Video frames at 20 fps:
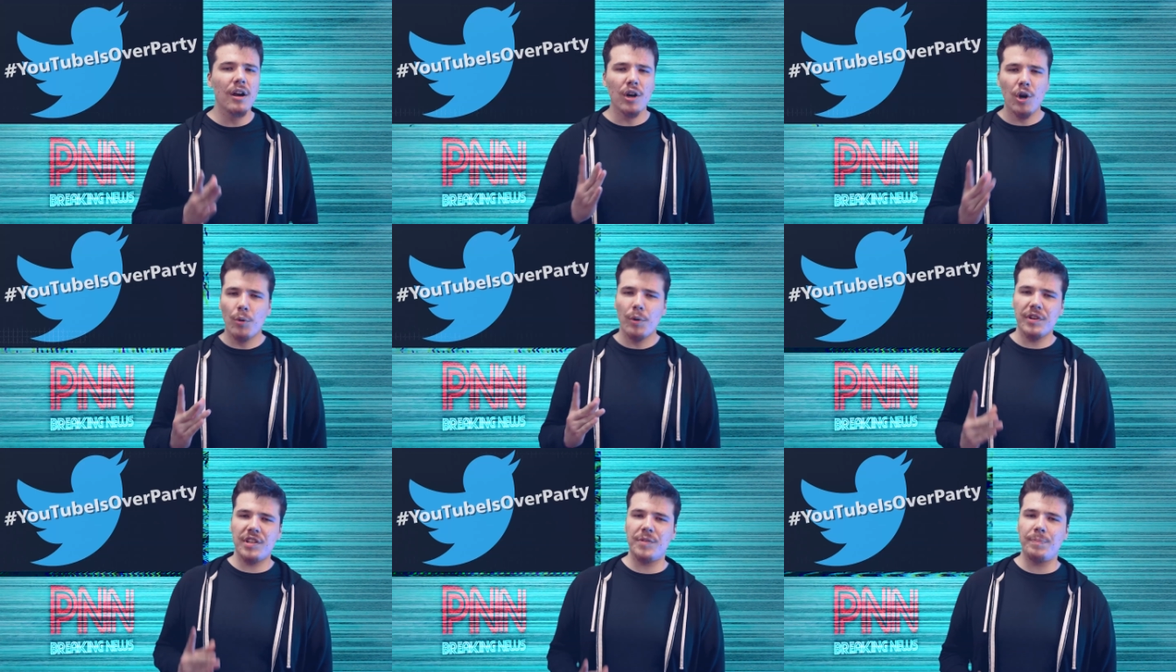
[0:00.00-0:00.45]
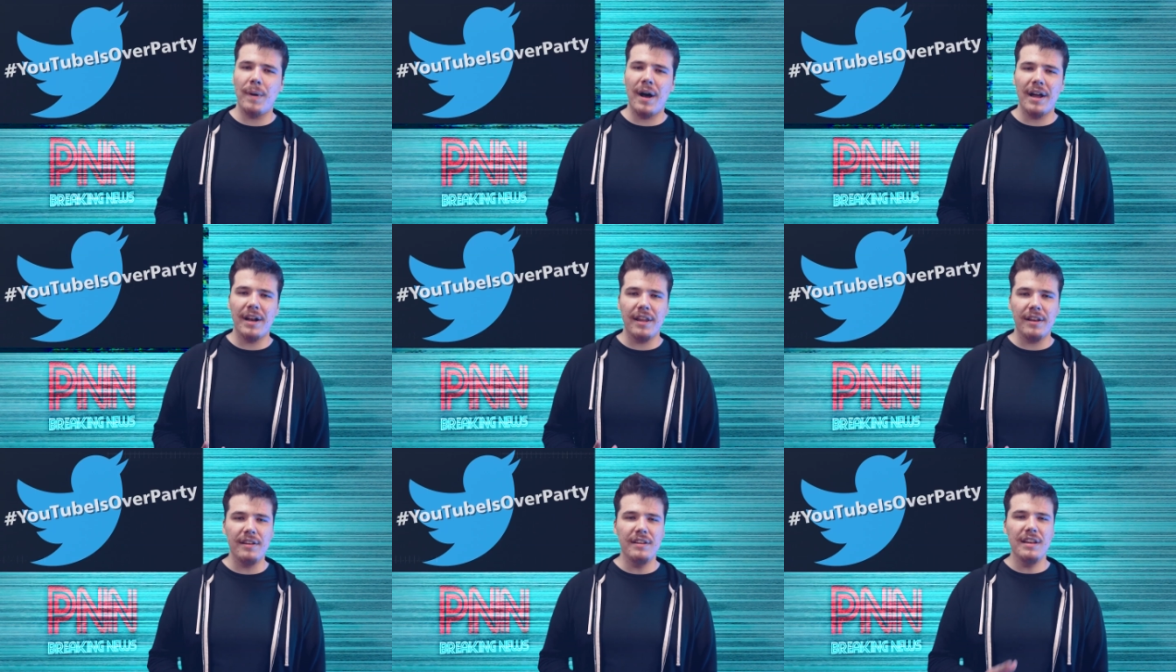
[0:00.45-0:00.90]

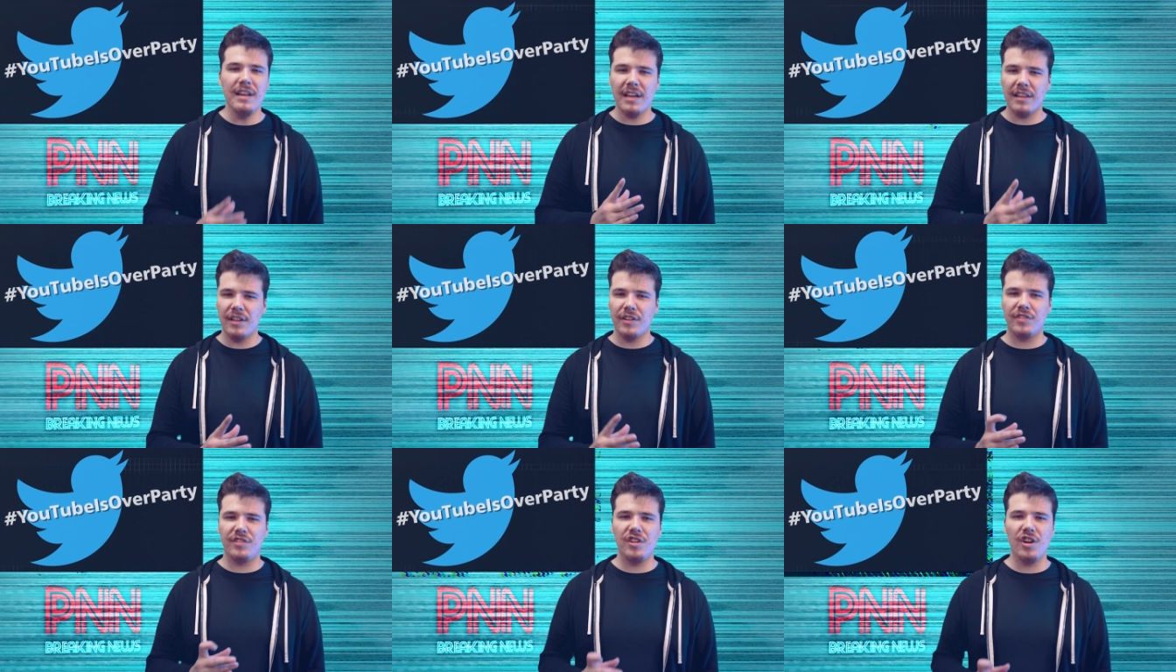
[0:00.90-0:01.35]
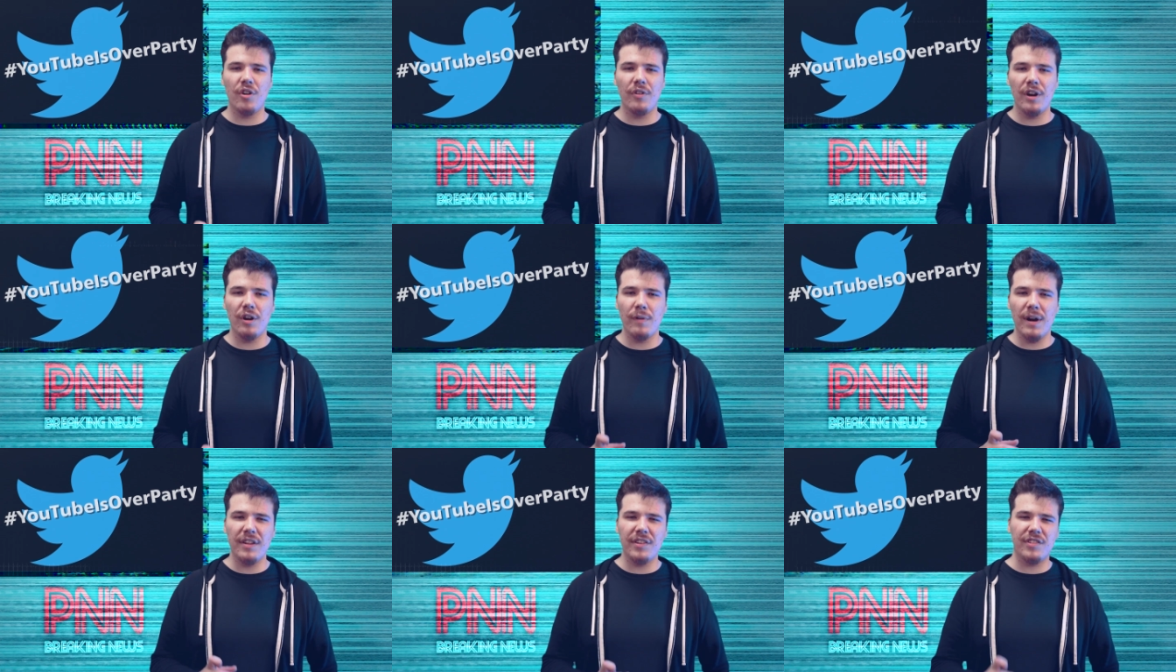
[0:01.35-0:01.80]
Correspondent Nicholas
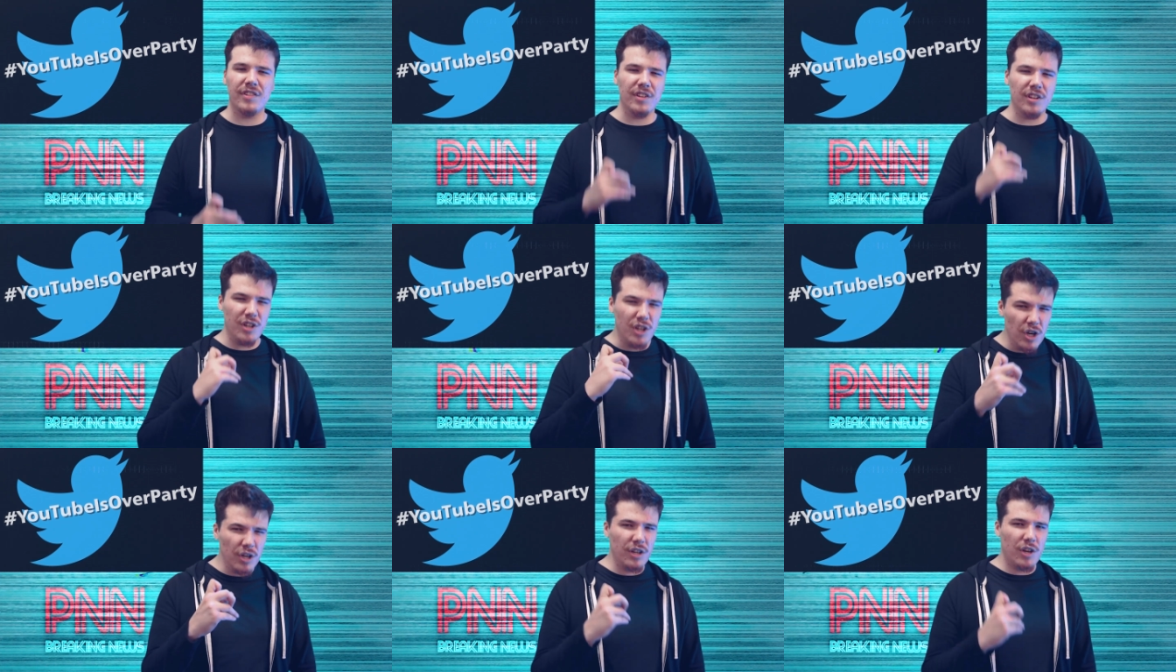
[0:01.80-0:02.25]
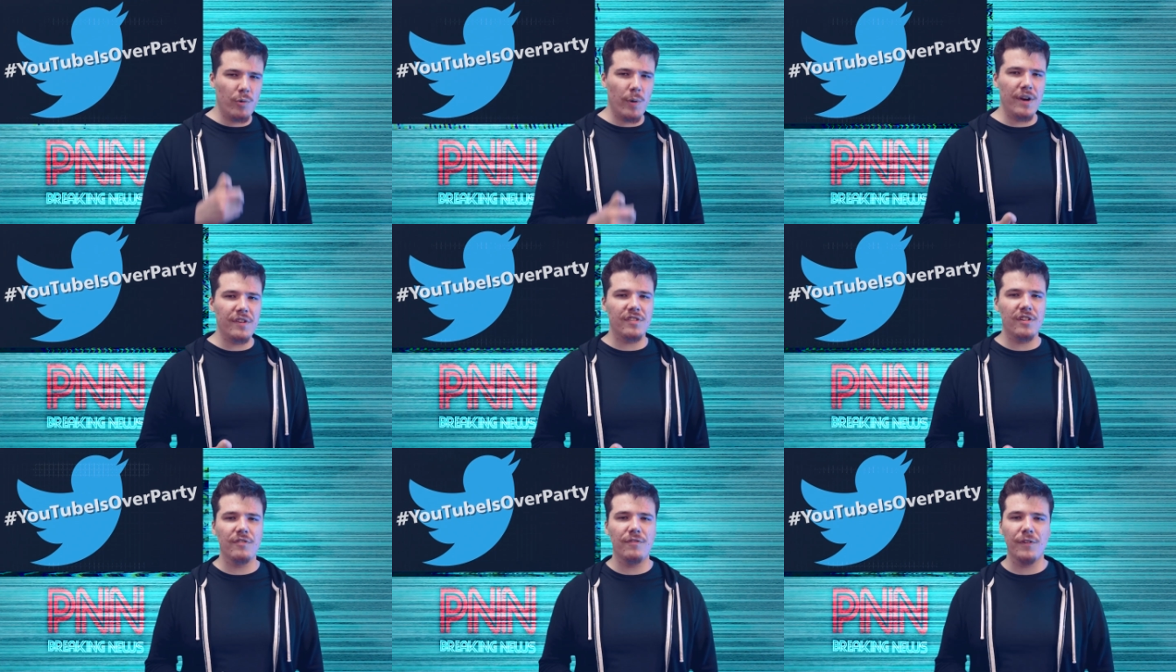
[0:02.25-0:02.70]
Diorio raises a good
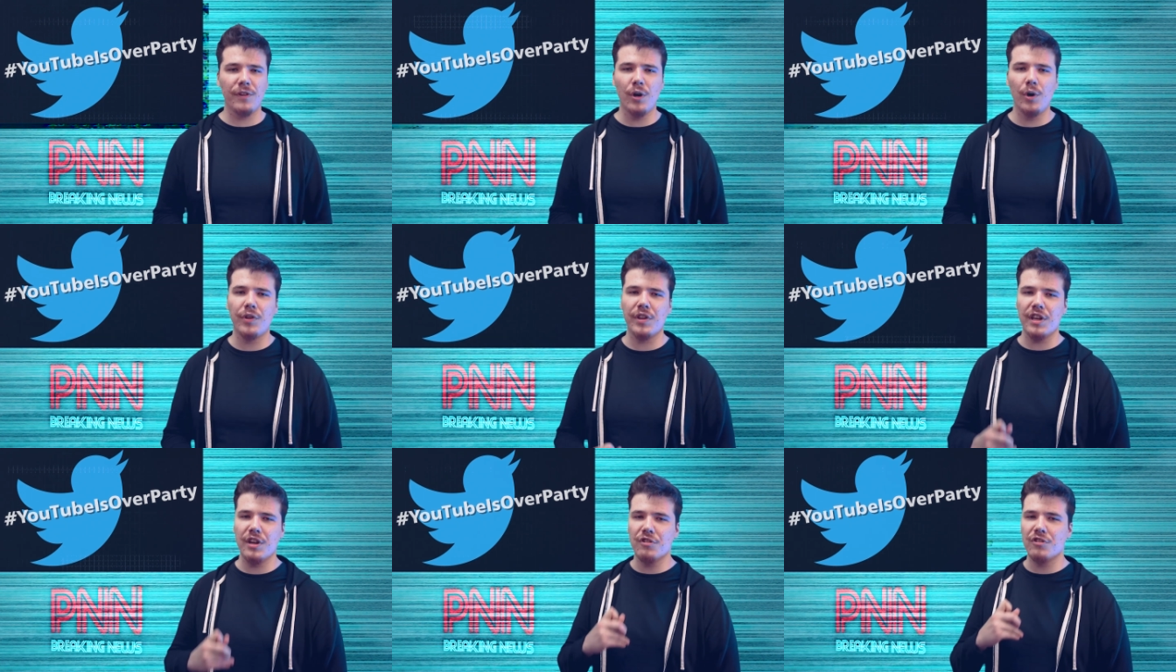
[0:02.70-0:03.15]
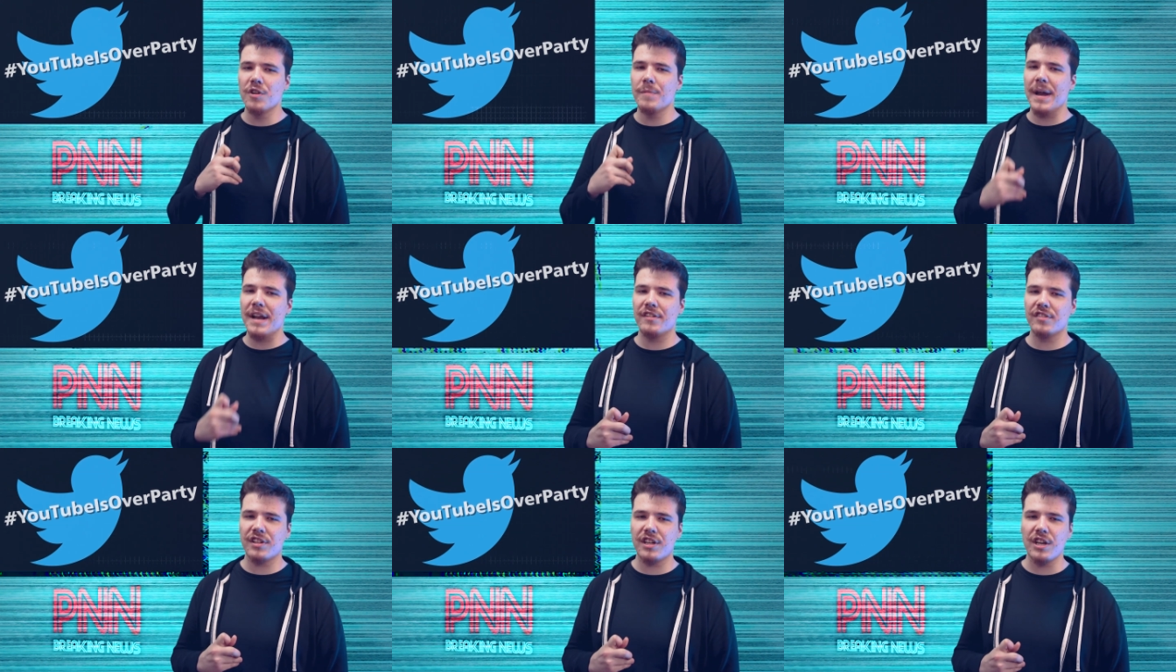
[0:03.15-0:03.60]
question for those at
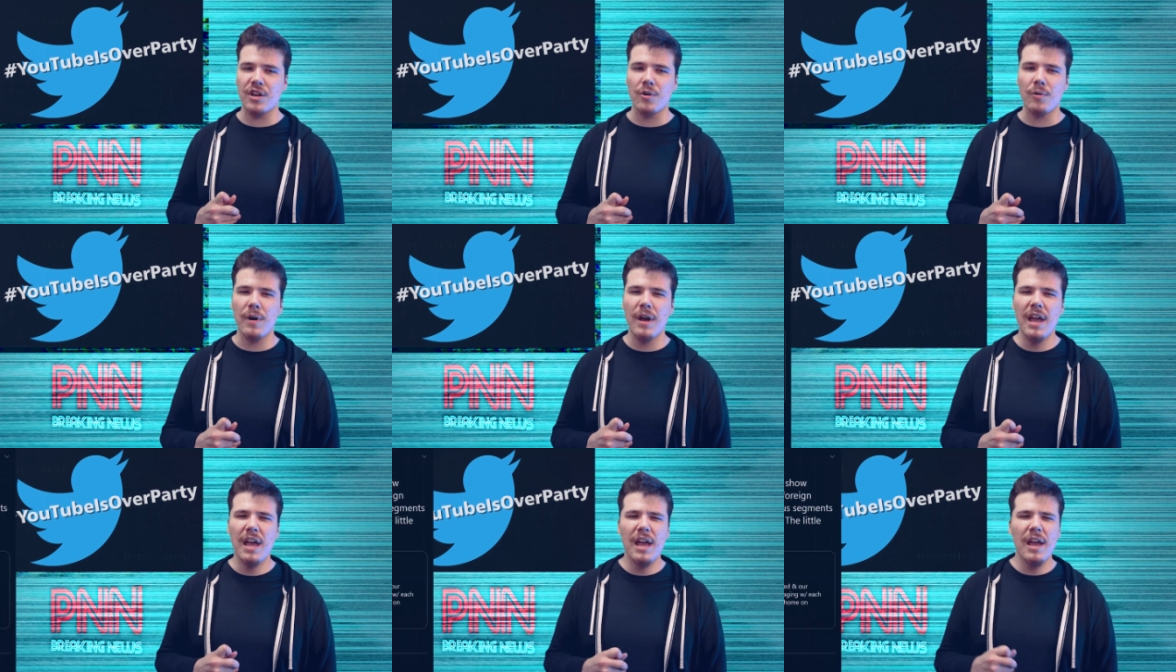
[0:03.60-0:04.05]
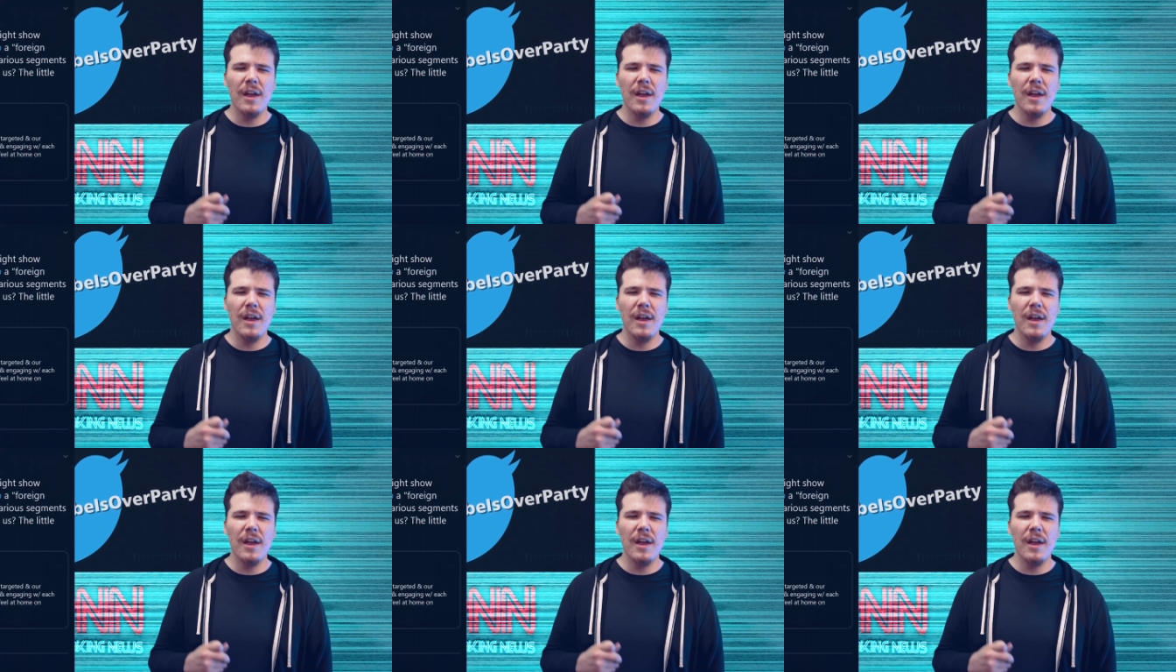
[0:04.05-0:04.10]
YouTube HQ.